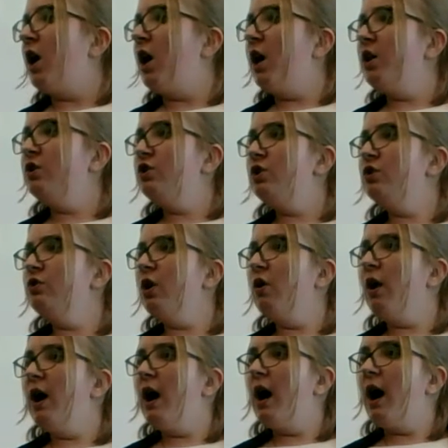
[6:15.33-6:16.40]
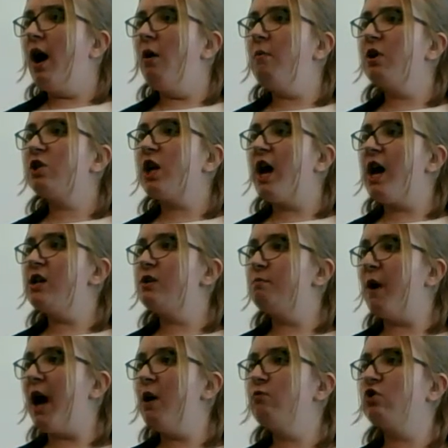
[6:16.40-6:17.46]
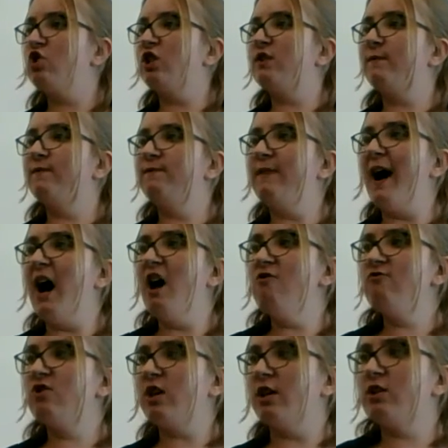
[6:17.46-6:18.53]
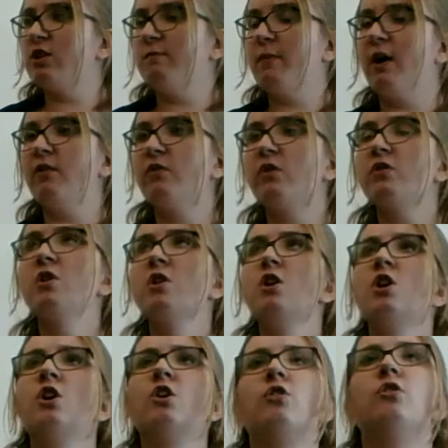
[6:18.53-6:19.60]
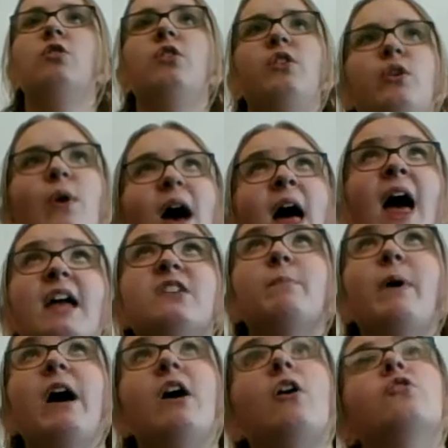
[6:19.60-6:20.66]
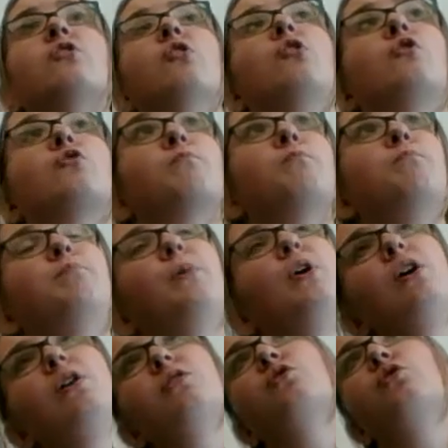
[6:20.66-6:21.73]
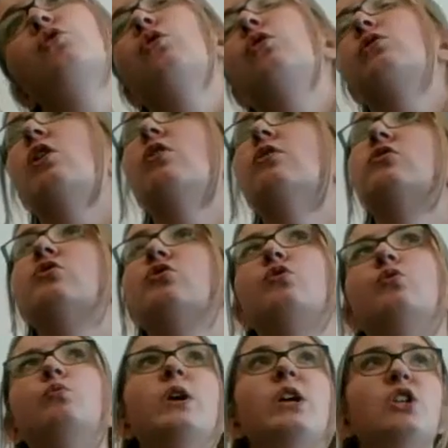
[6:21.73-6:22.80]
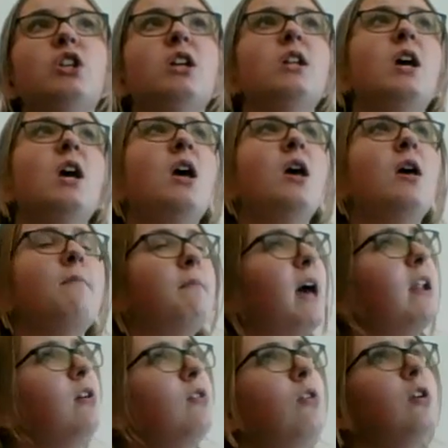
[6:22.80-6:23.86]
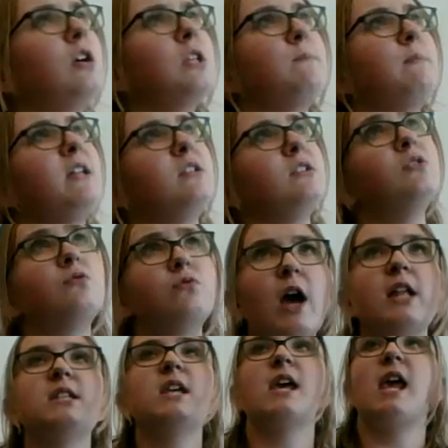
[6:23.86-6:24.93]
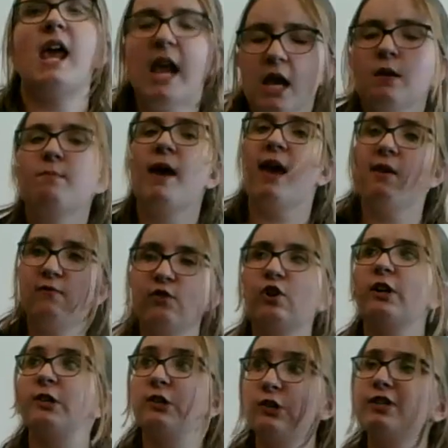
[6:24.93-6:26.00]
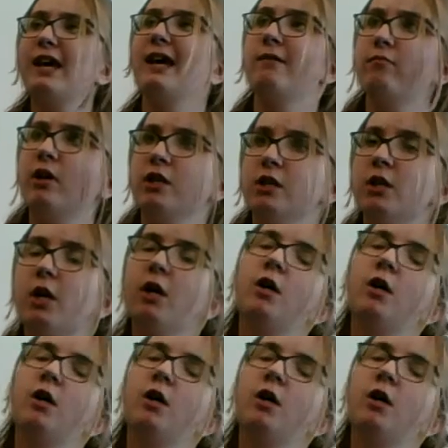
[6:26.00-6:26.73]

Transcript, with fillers: And do you know how much I had to buy with just five cents a month? You had to buy all your own books, clothes, tuition, medical expenses, rent, and pay for your entertainment.